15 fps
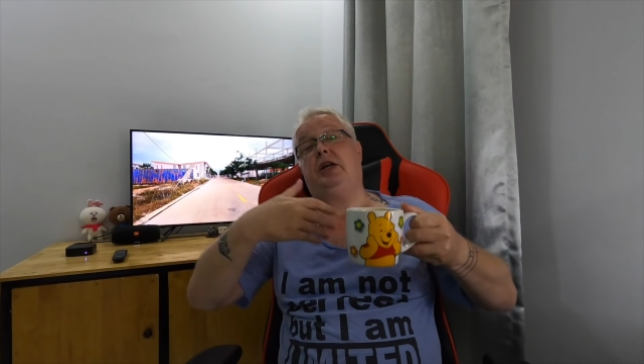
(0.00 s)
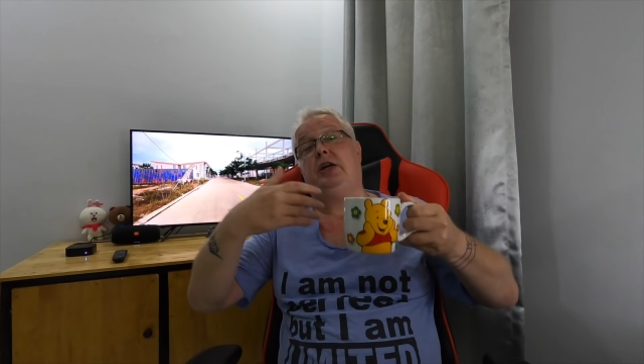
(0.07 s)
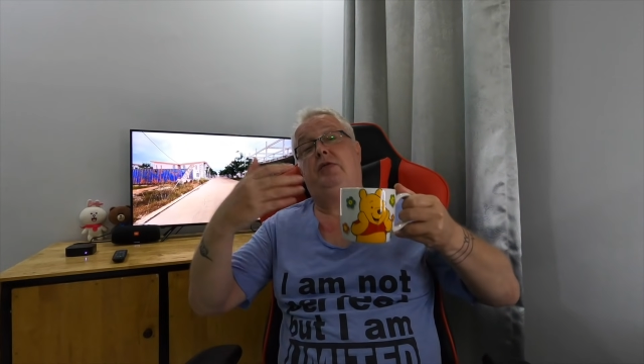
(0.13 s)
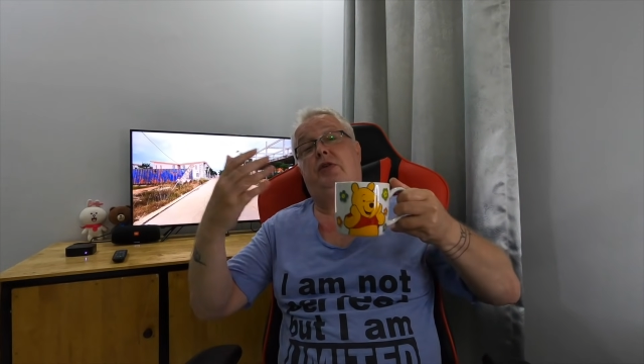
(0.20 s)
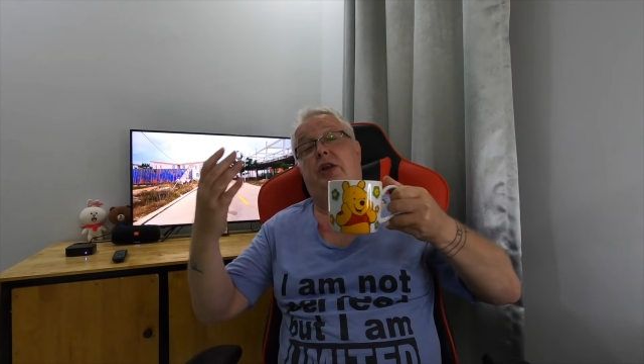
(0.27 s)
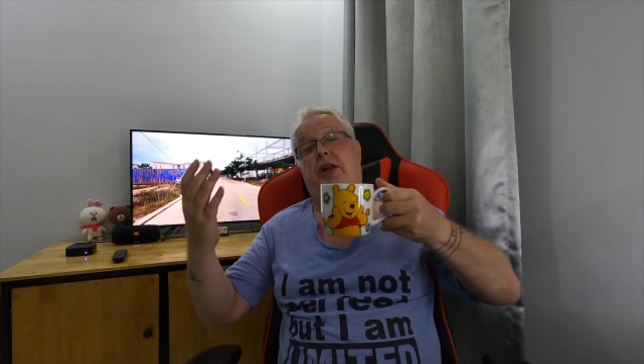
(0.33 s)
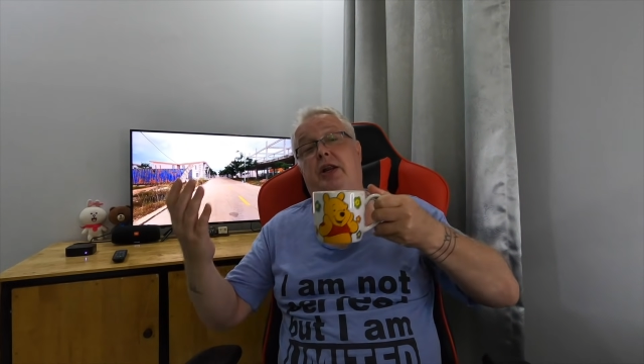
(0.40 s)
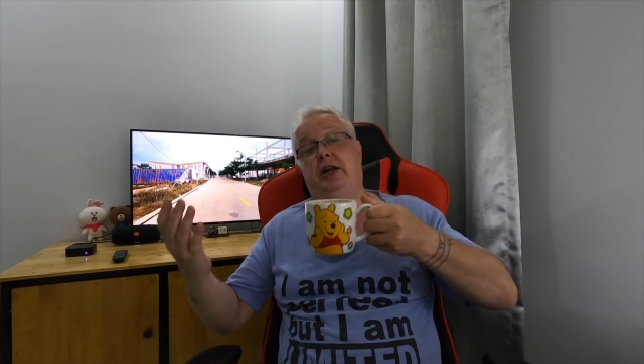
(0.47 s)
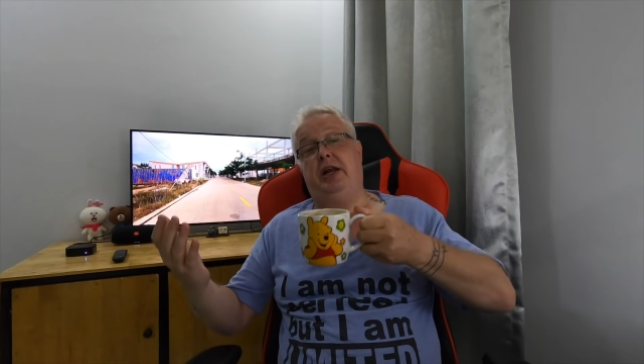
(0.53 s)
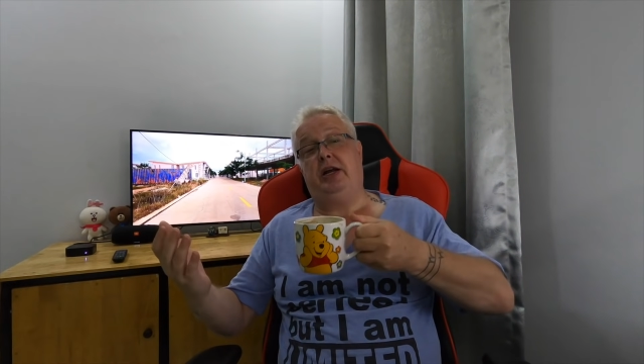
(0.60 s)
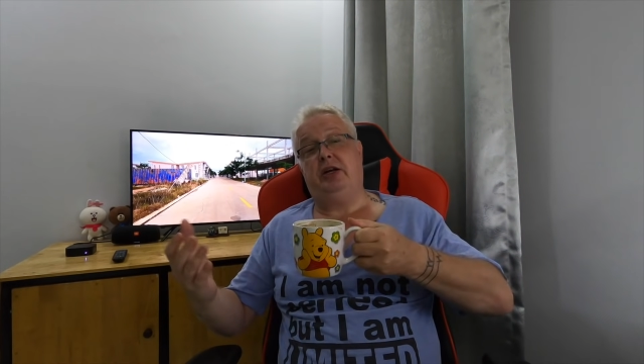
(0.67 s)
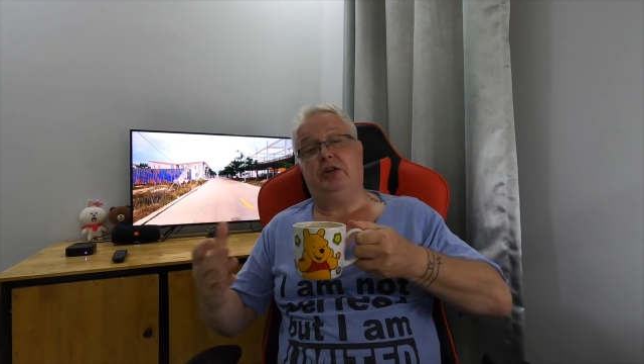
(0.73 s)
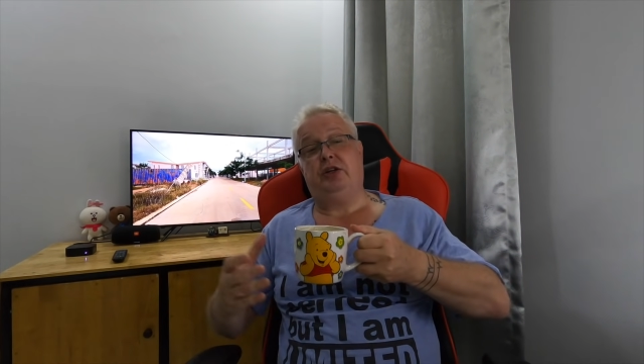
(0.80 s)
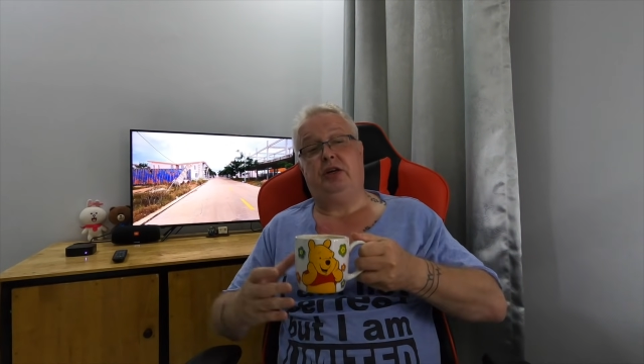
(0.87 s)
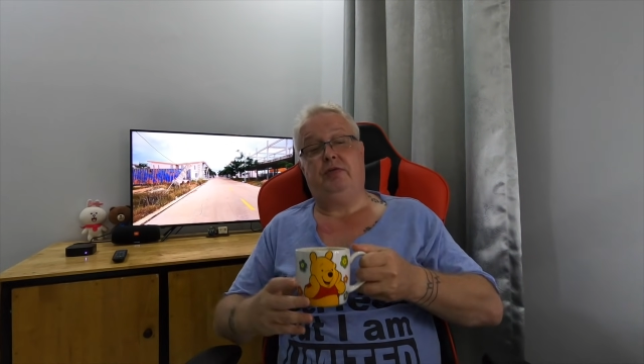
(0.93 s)
even the
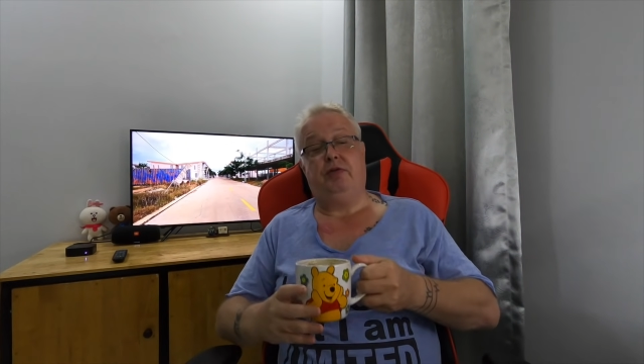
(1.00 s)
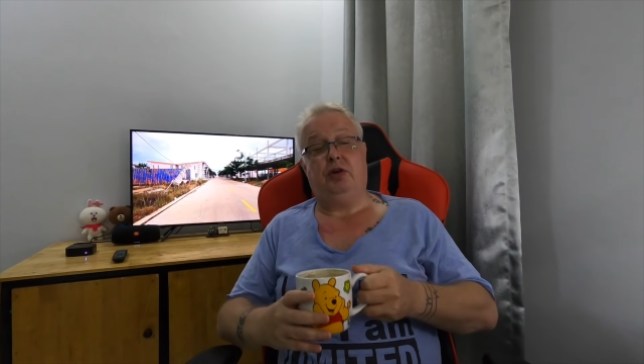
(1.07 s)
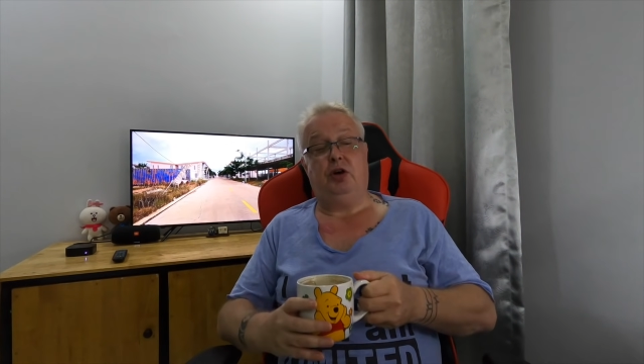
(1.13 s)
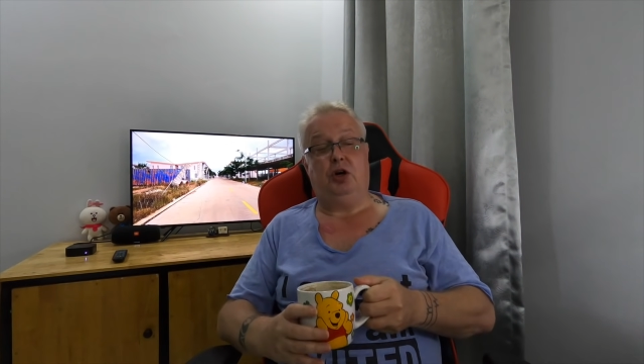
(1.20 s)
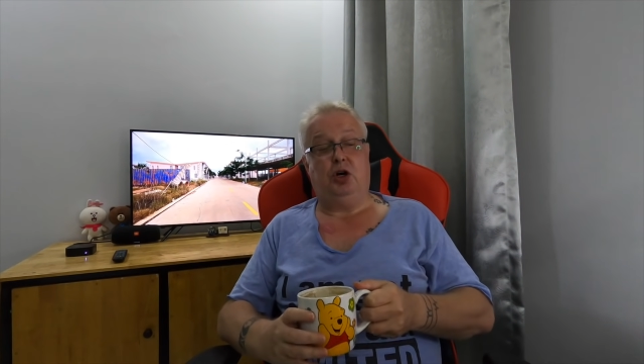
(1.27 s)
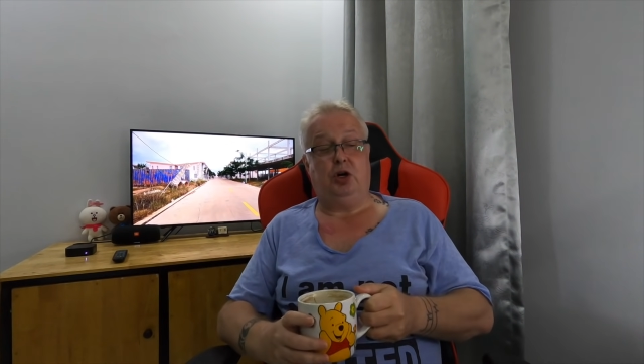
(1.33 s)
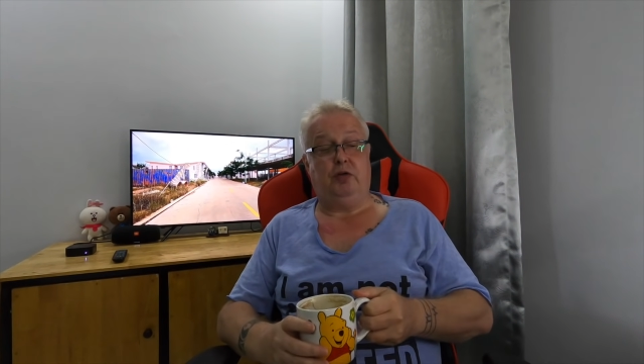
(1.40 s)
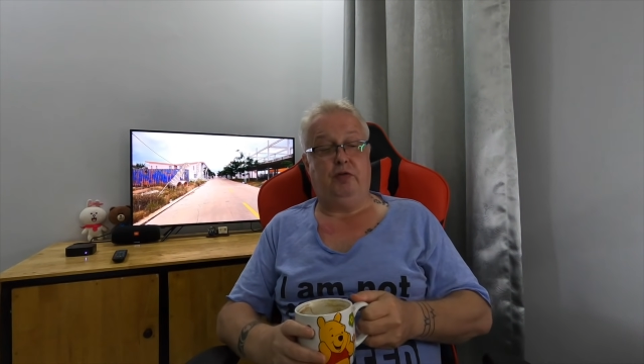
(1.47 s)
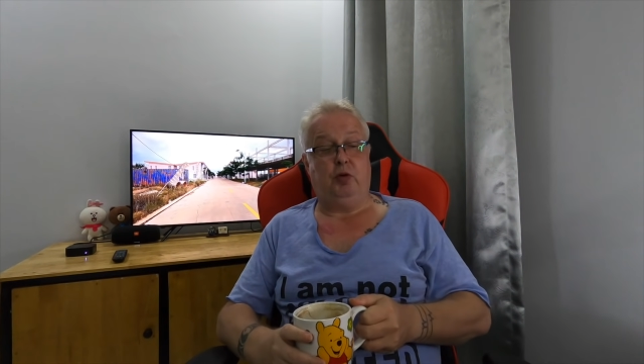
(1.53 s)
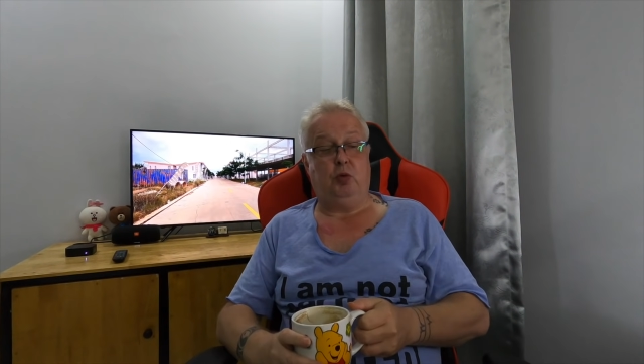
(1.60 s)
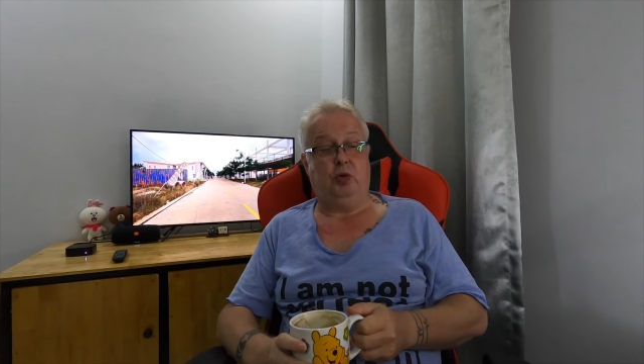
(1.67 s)
negative of